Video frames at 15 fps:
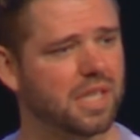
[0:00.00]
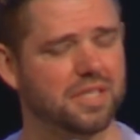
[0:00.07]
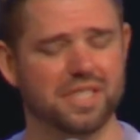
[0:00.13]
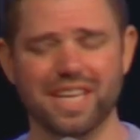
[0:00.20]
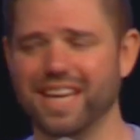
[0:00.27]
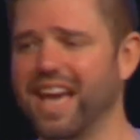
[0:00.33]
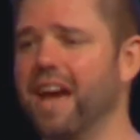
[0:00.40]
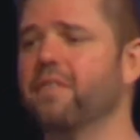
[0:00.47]

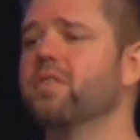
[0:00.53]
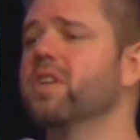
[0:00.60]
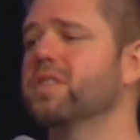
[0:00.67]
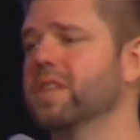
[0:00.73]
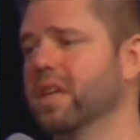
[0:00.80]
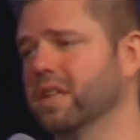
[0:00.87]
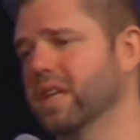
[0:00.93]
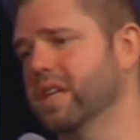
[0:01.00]
seeing
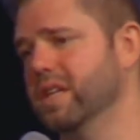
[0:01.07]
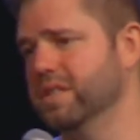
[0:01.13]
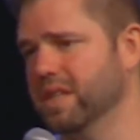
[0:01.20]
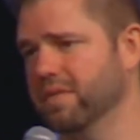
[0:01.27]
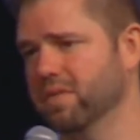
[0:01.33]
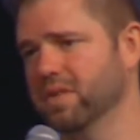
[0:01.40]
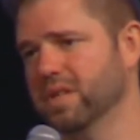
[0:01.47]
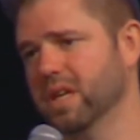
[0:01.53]
everything that
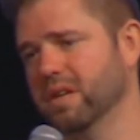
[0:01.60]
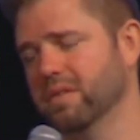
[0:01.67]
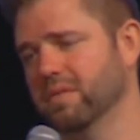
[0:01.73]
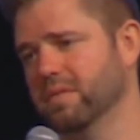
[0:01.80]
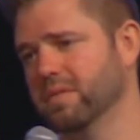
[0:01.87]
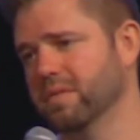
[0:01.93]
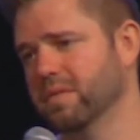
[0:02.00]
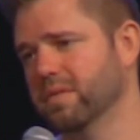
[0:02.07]
he's ever done.